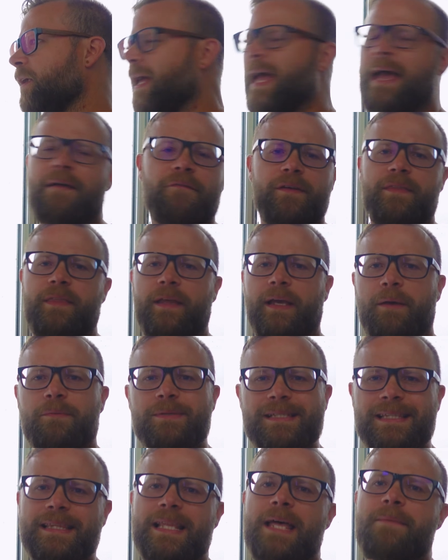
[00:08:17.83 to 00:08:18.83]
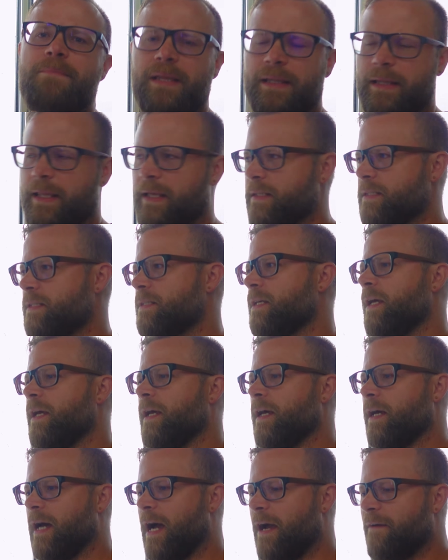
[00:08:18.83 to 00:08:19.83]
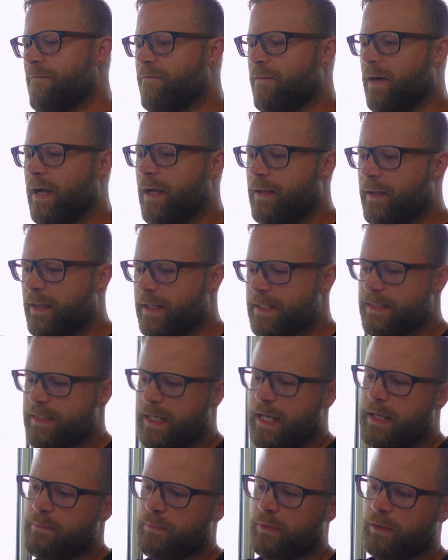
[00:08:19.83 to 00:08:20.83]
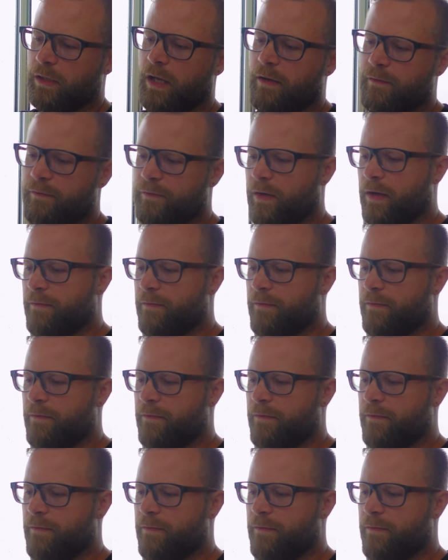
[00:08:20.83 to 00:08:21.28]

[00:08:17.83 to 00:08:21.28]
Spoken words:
Everything, it was limitless. I find the same love